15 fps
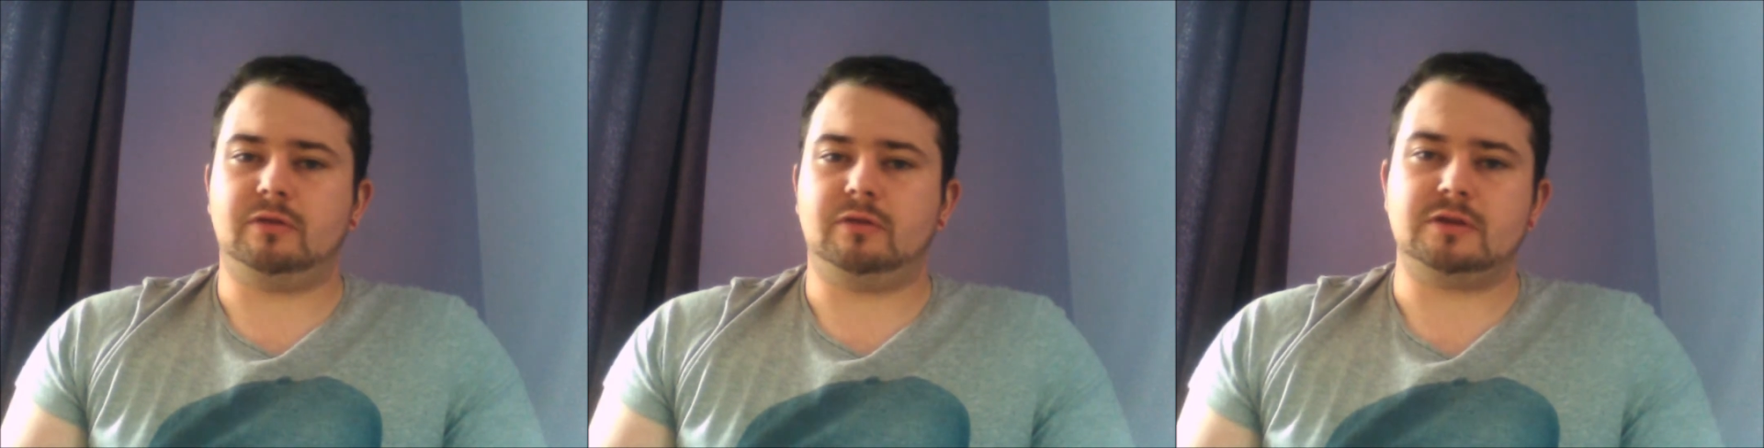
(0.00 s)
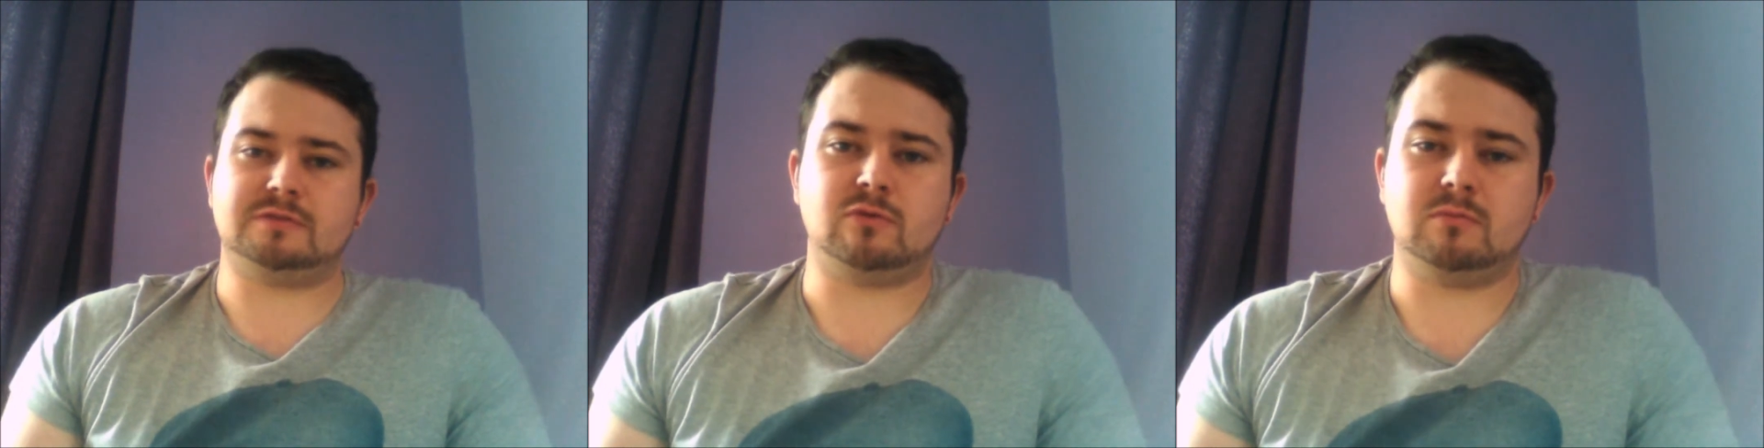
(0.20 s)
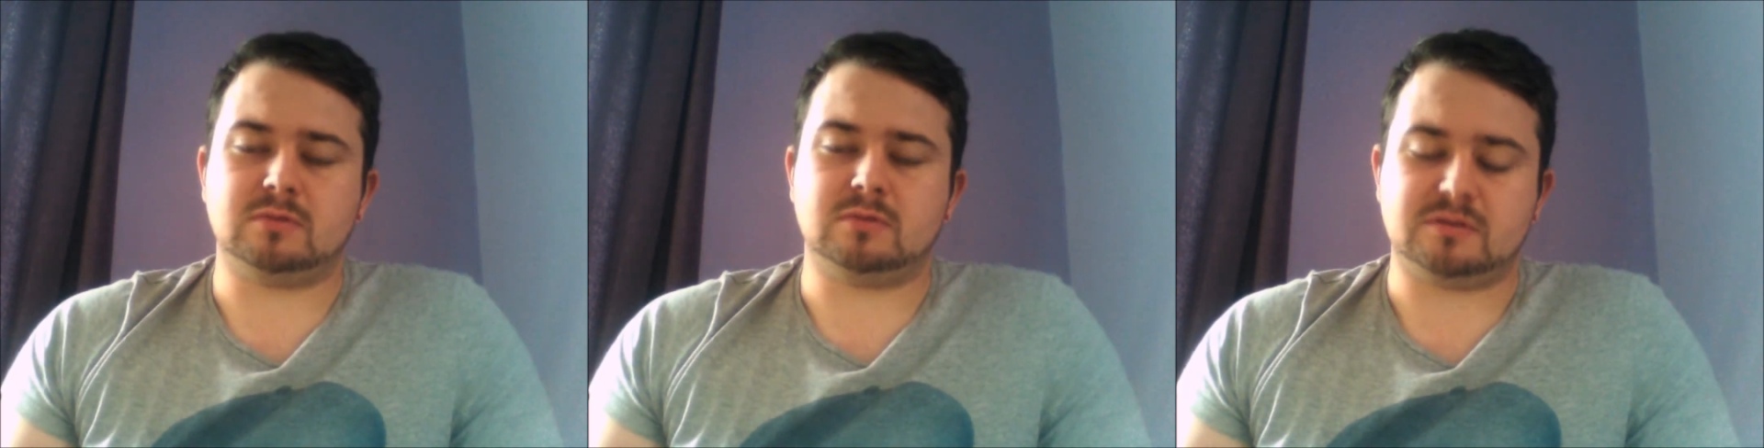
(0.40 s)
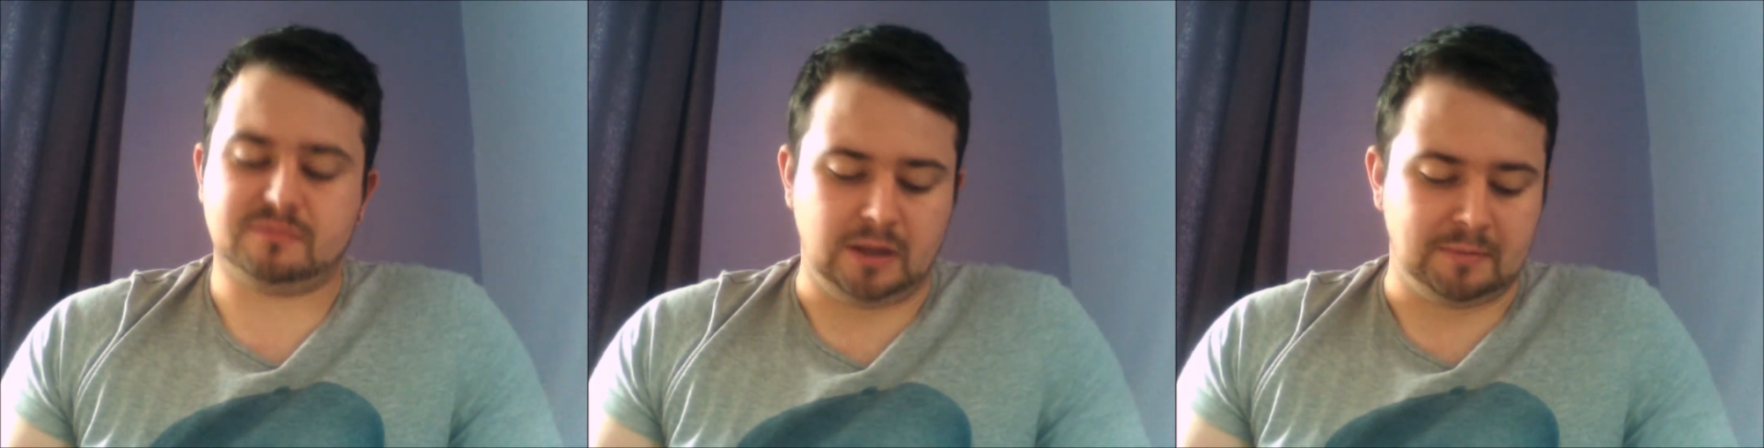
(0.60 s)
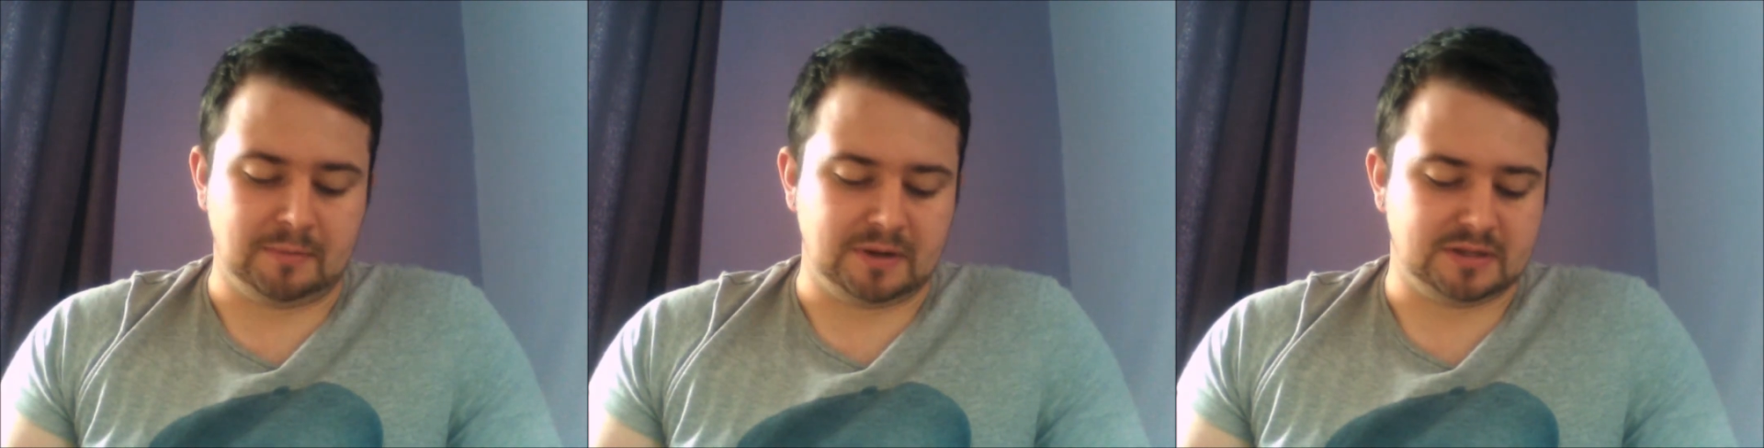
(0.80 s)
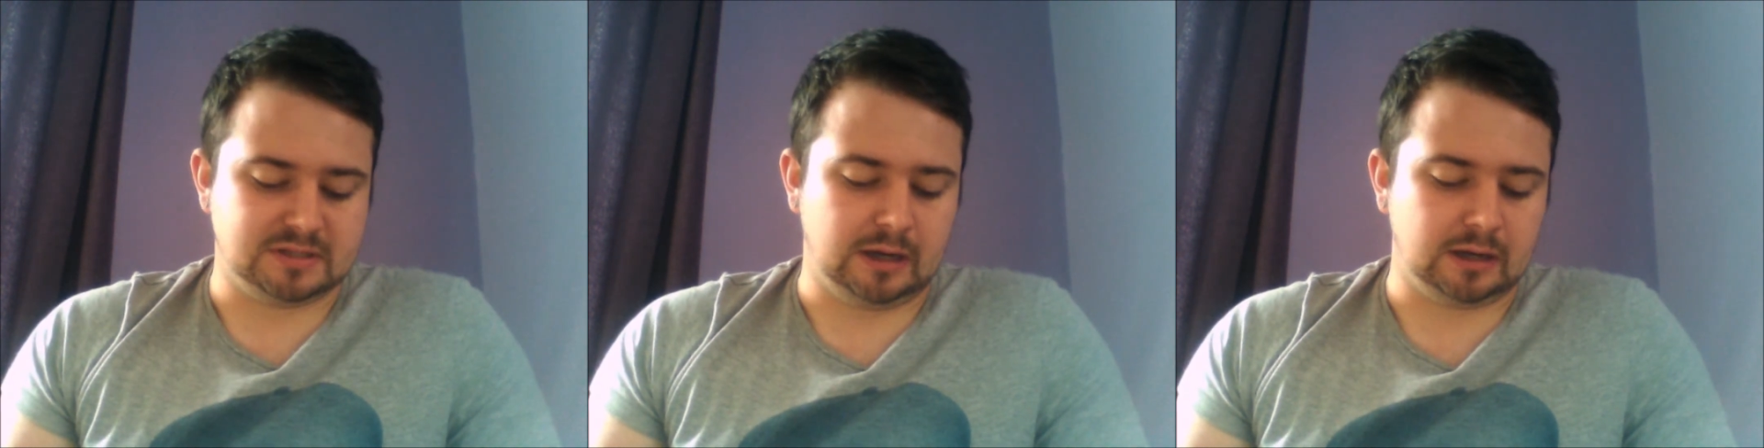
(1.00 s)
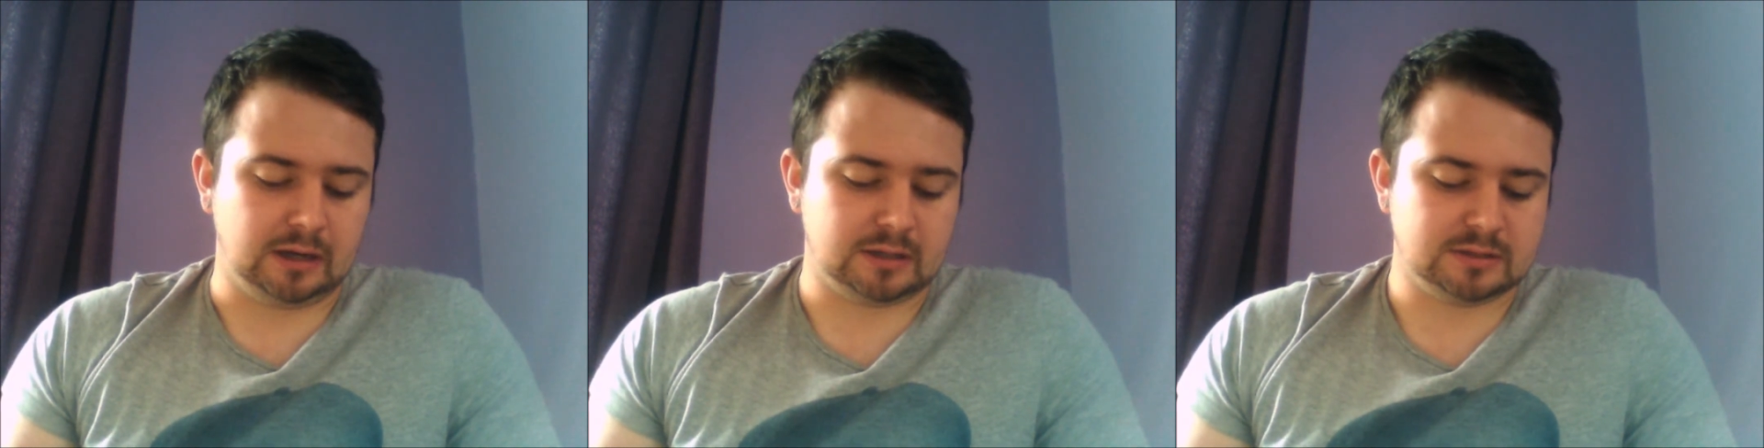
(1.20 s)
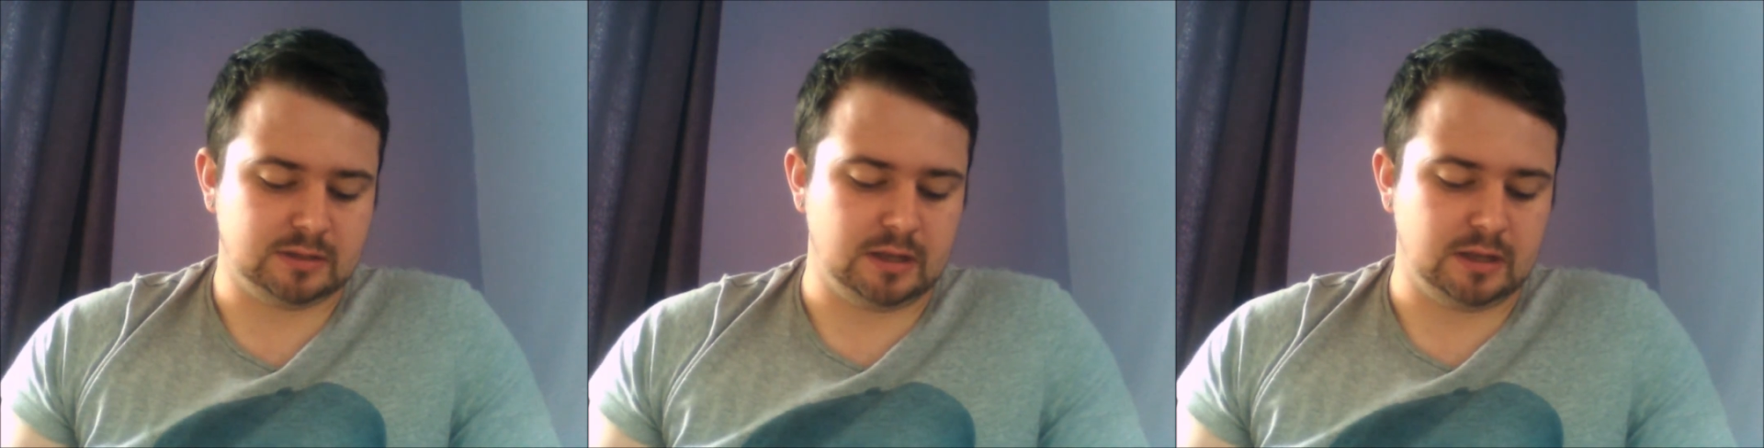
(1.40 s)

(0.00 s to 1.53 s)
of things vulnerable to flaming attacks,